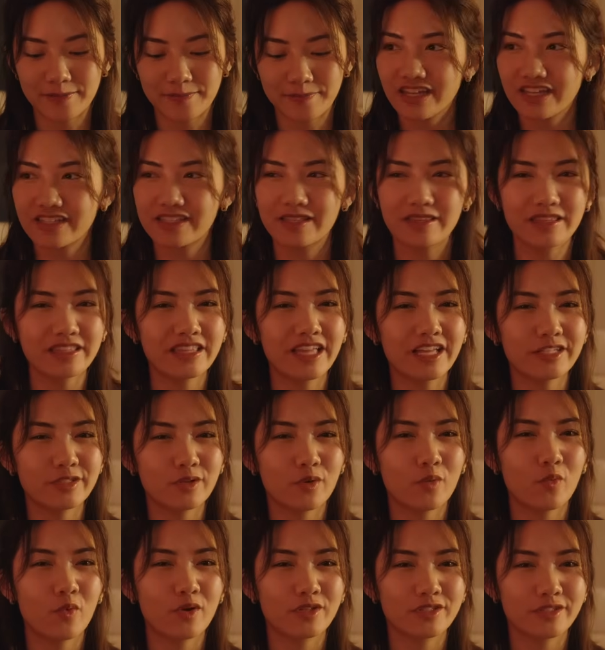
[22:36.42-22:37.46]
is something that I
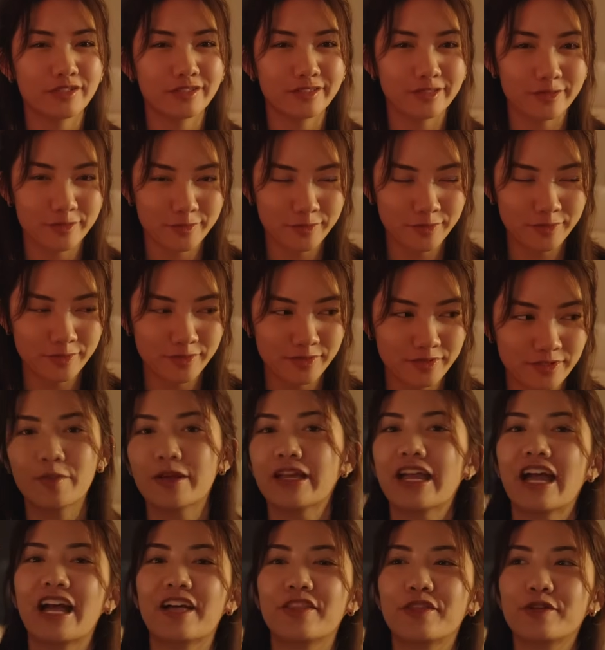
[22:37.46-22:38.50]
don't want to lose. But
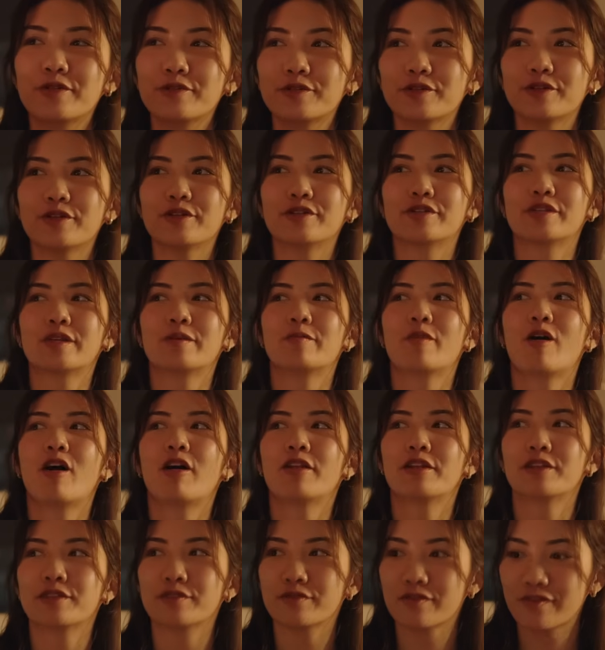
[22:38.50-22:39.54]
yeah, those are some
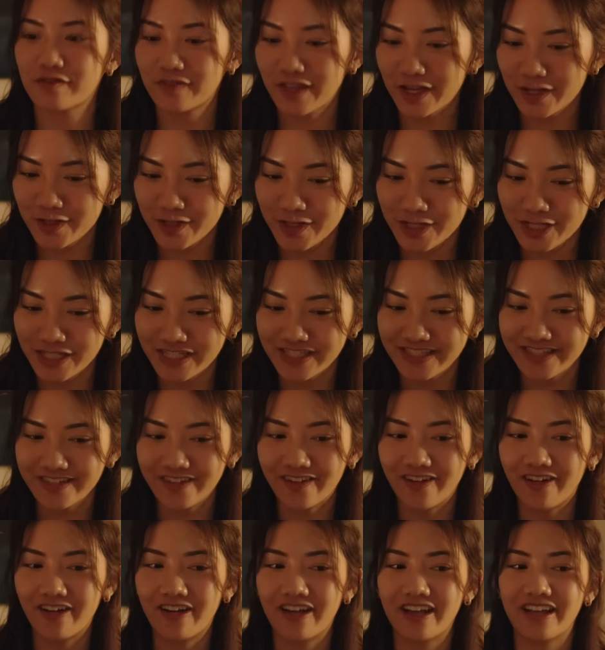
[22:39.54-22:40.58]
honest reflections
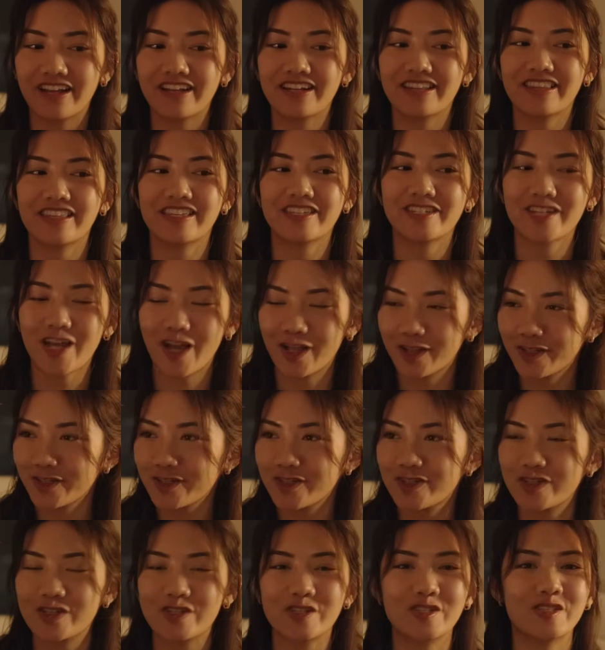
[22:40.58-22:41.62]
on the
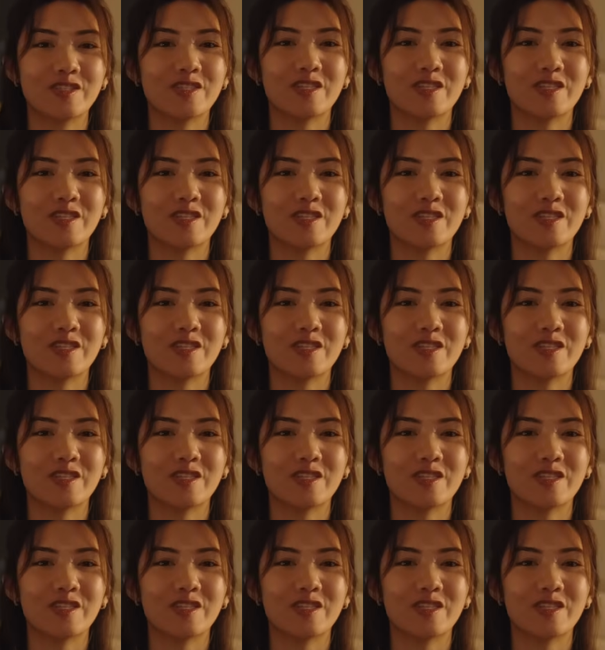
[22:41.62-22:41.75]
challenges,